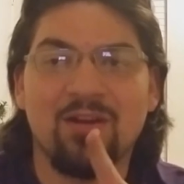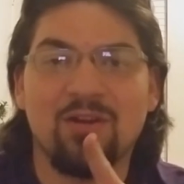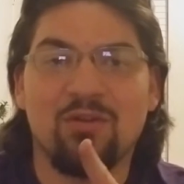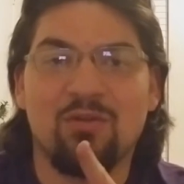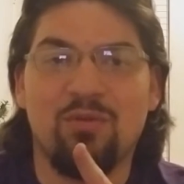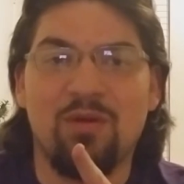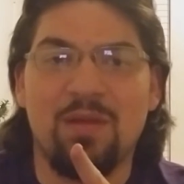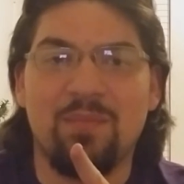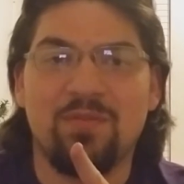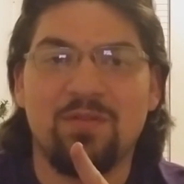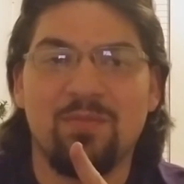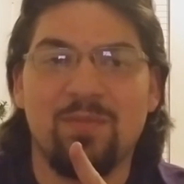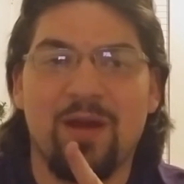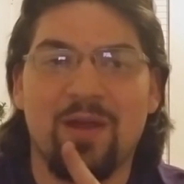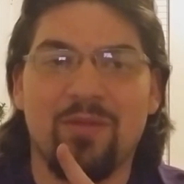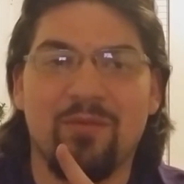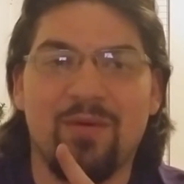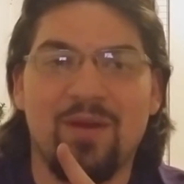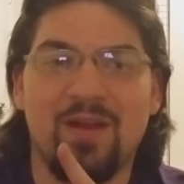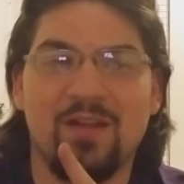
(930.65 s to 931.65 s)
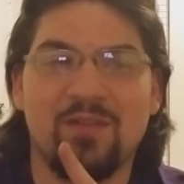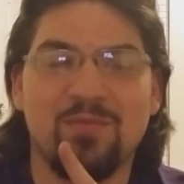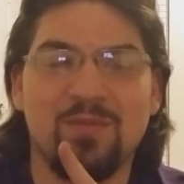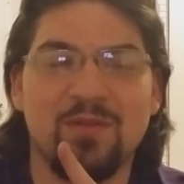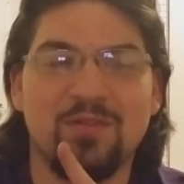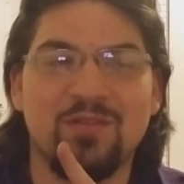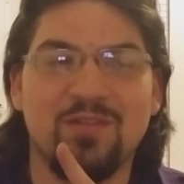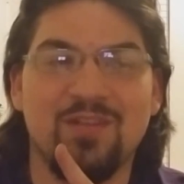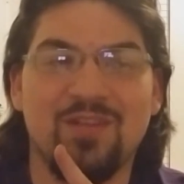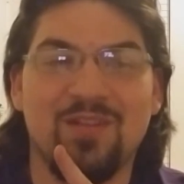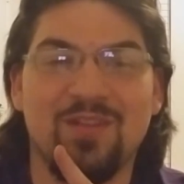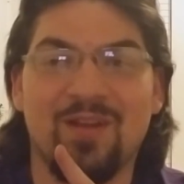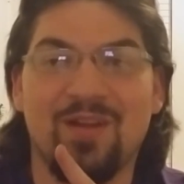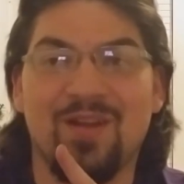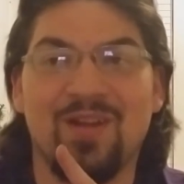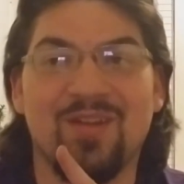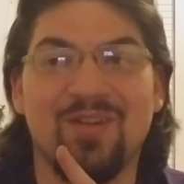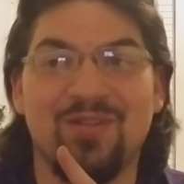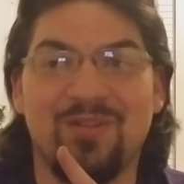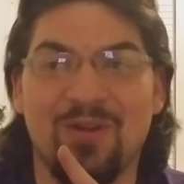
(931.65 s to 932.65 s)
quips, by the way, especially
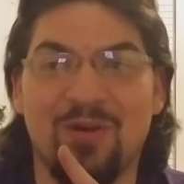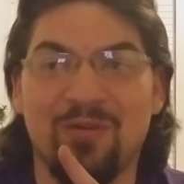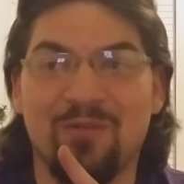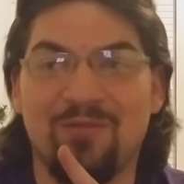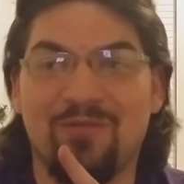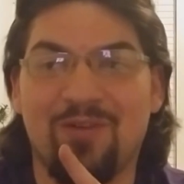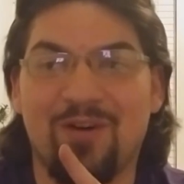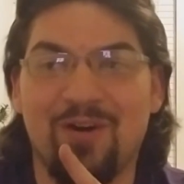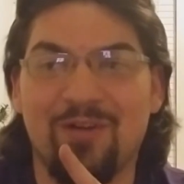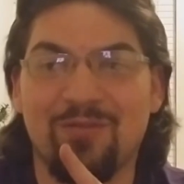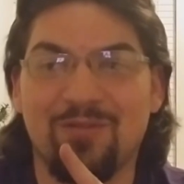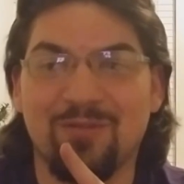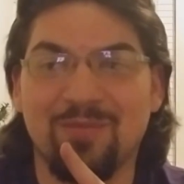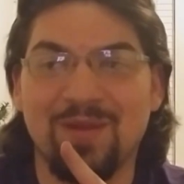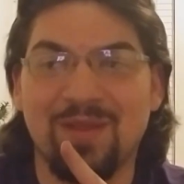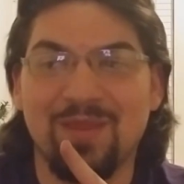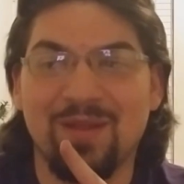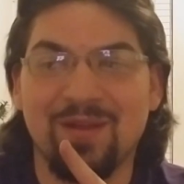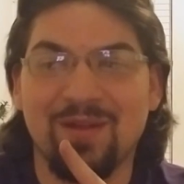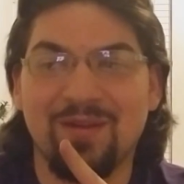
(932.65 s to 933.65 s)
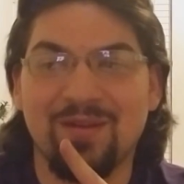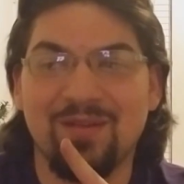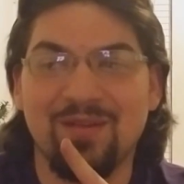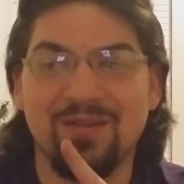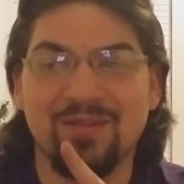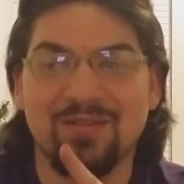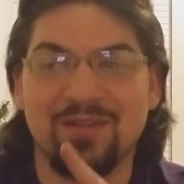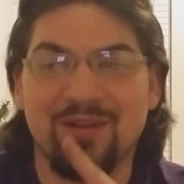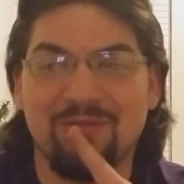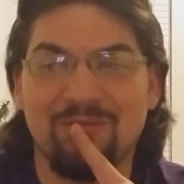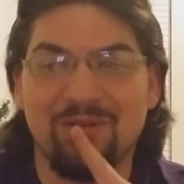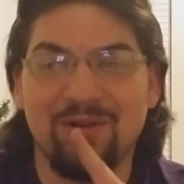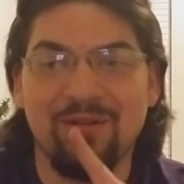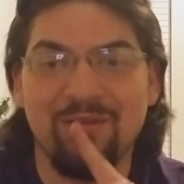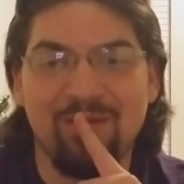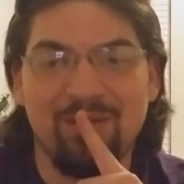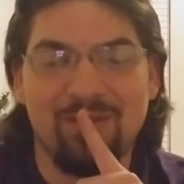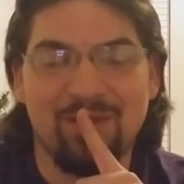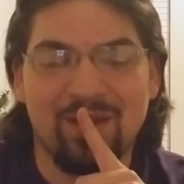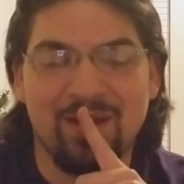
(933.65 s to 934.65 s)
the "don't fall for me" thing, because I
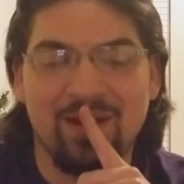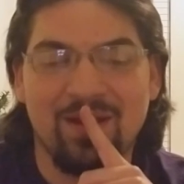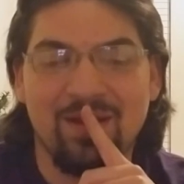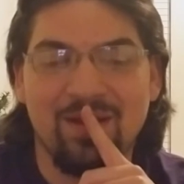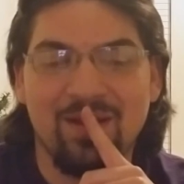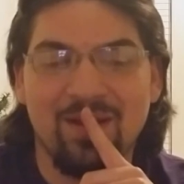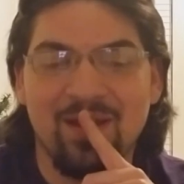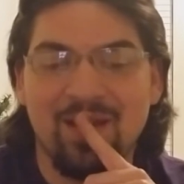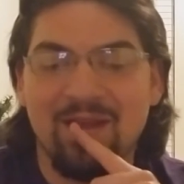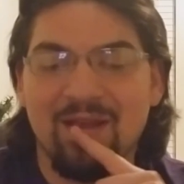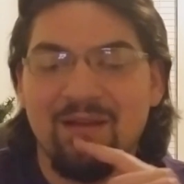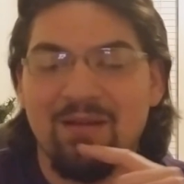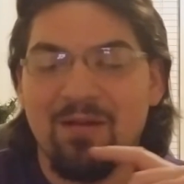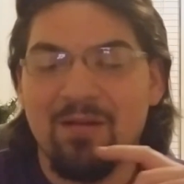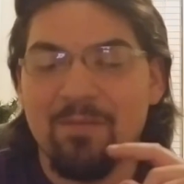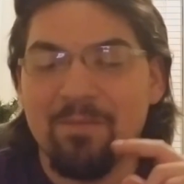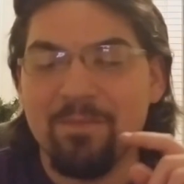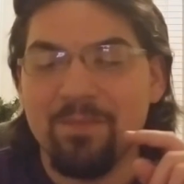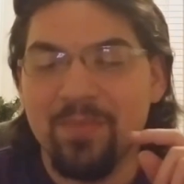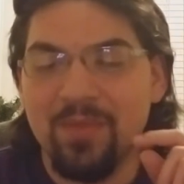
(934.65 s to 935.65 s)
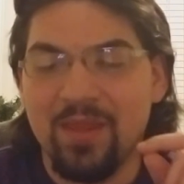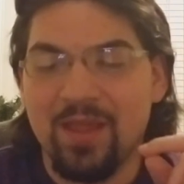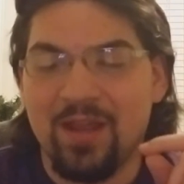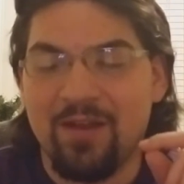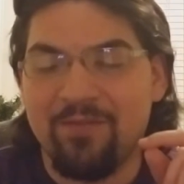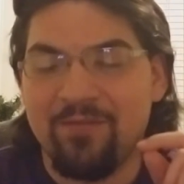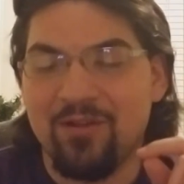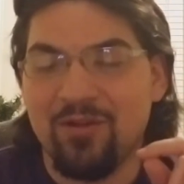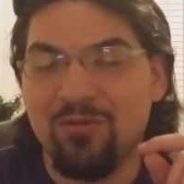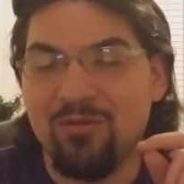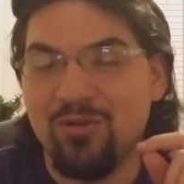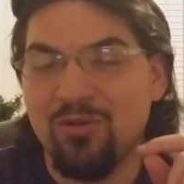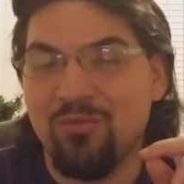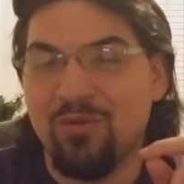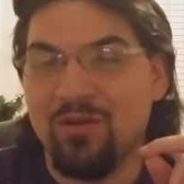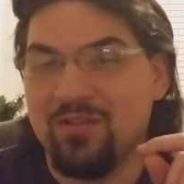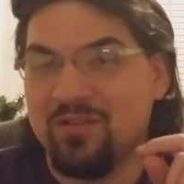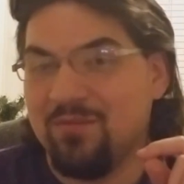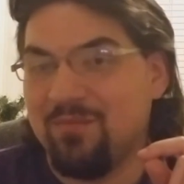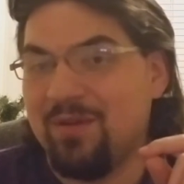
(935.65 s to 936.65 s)
really think that if Goku
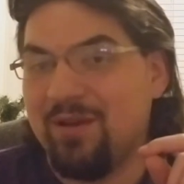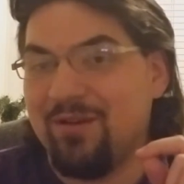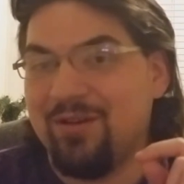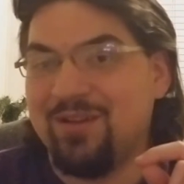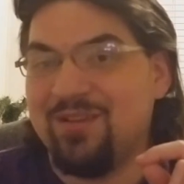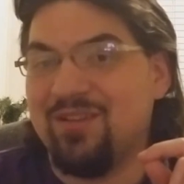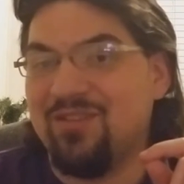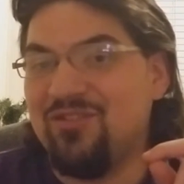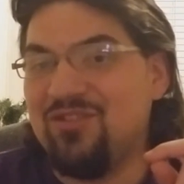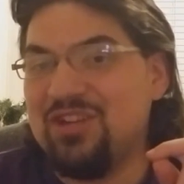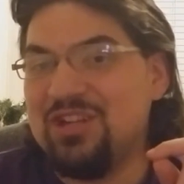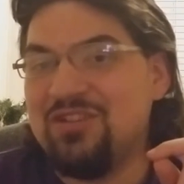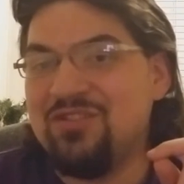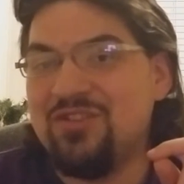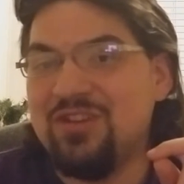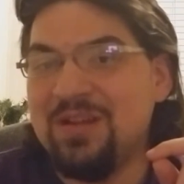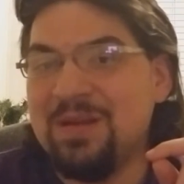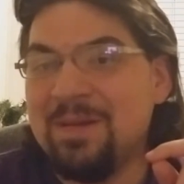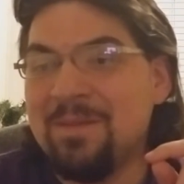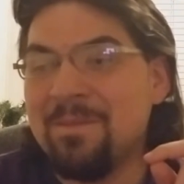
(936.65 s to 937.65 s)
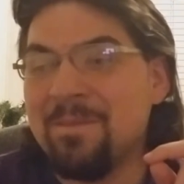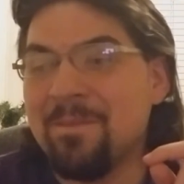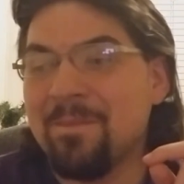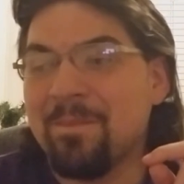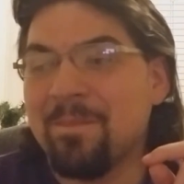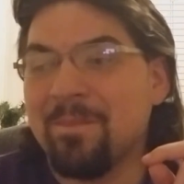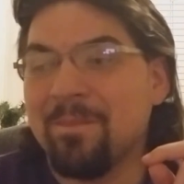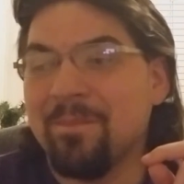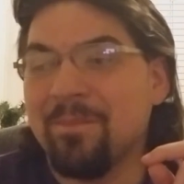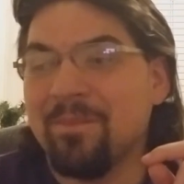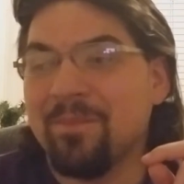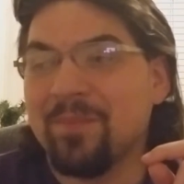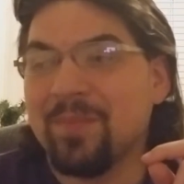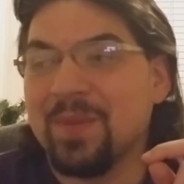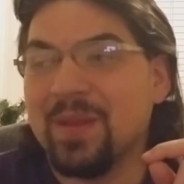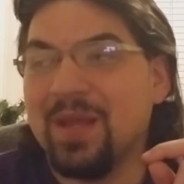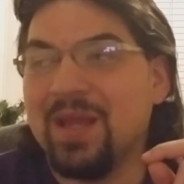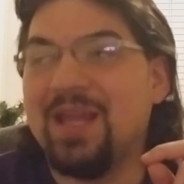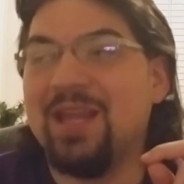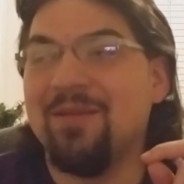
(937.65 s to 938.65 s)
wasn't married to Chi-Chi,
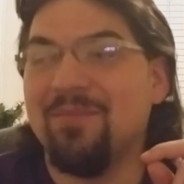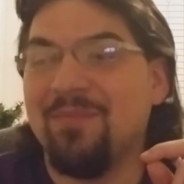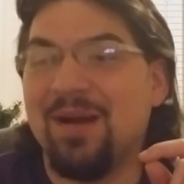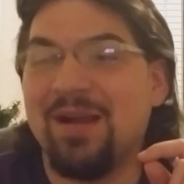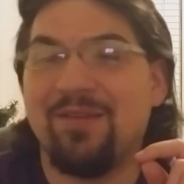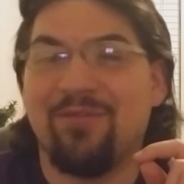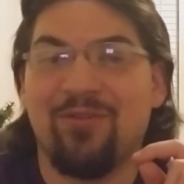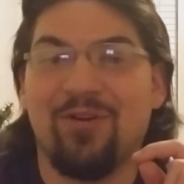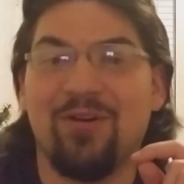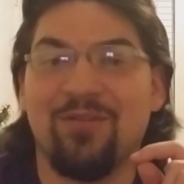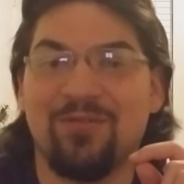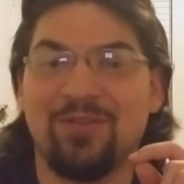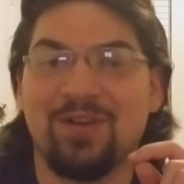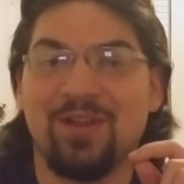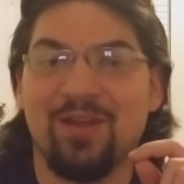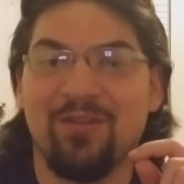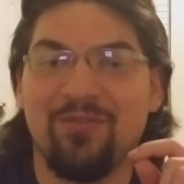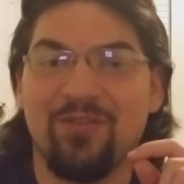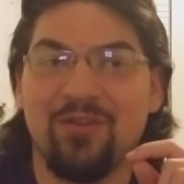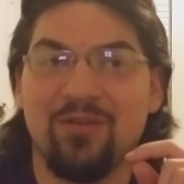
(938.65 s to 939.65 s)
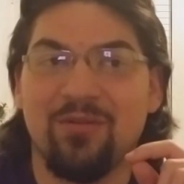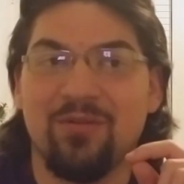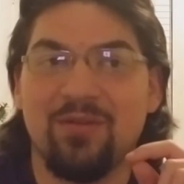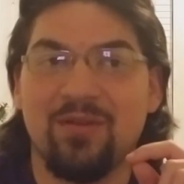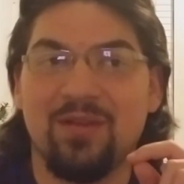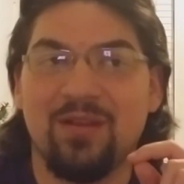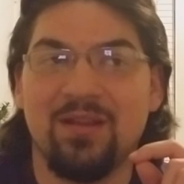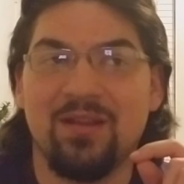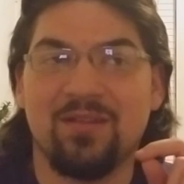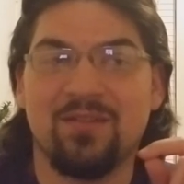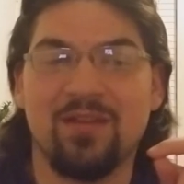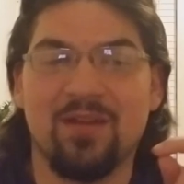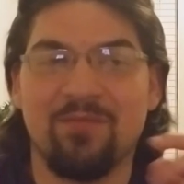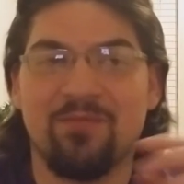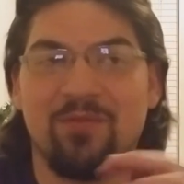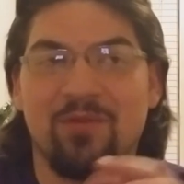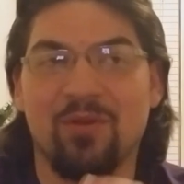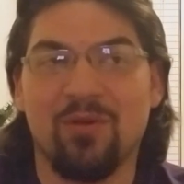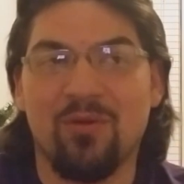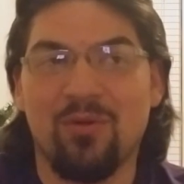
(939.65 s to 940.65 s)
he might fall for Kefla.
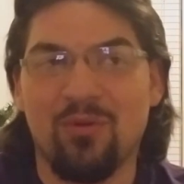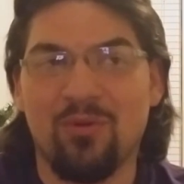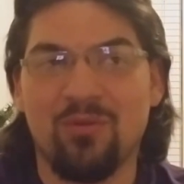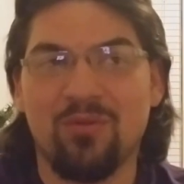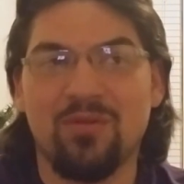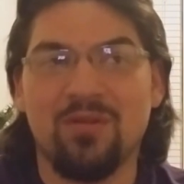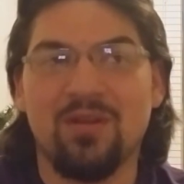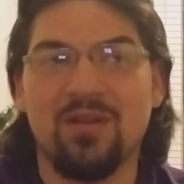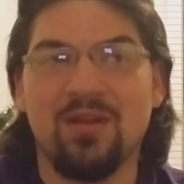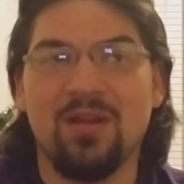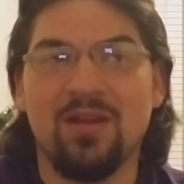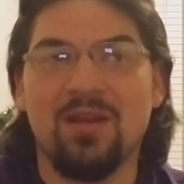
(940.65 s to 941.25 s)
Except for the whole,